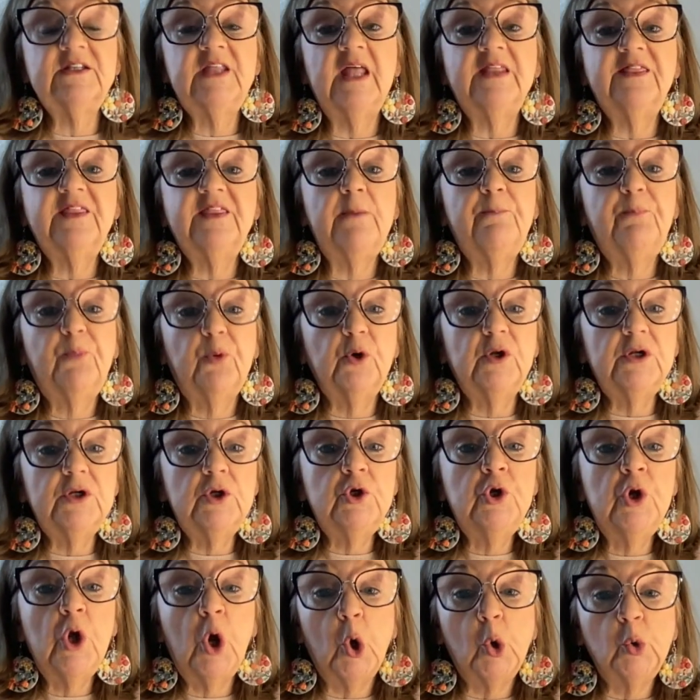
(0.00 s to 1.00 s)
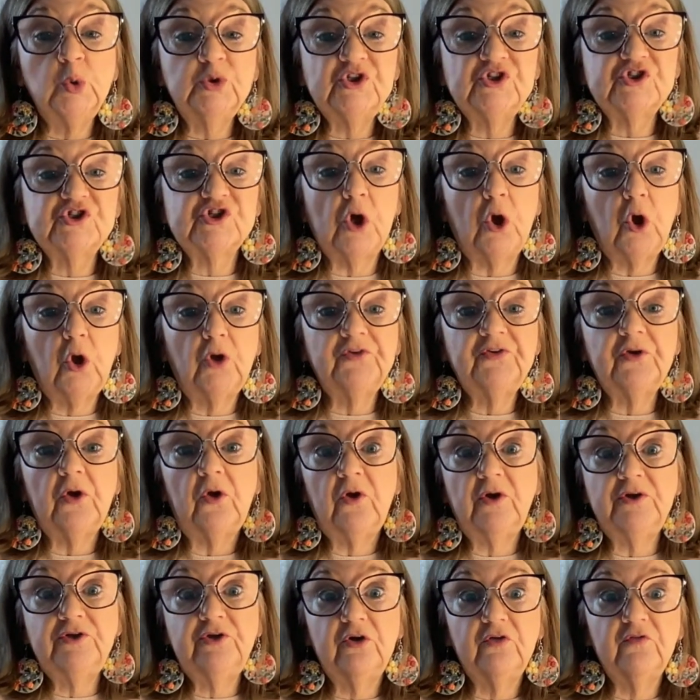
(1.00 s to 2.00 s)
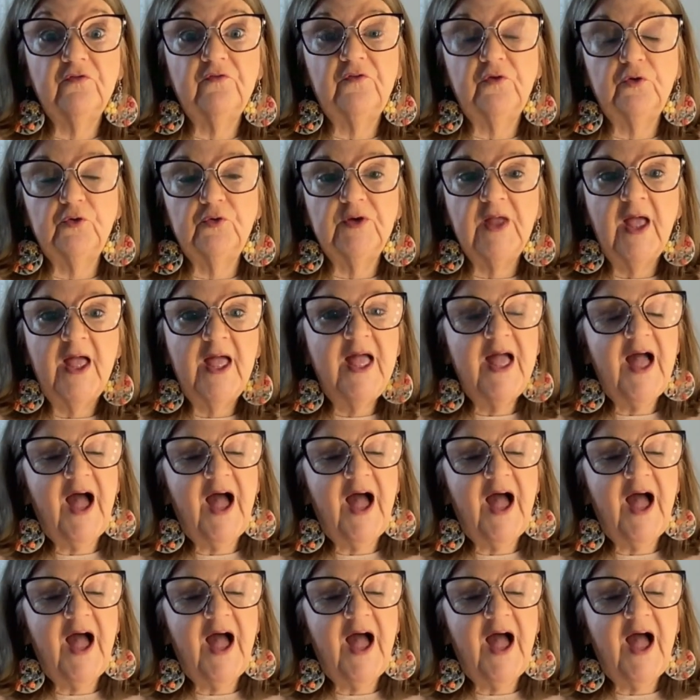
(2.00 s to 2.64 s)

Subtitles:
that they put no salt on your food.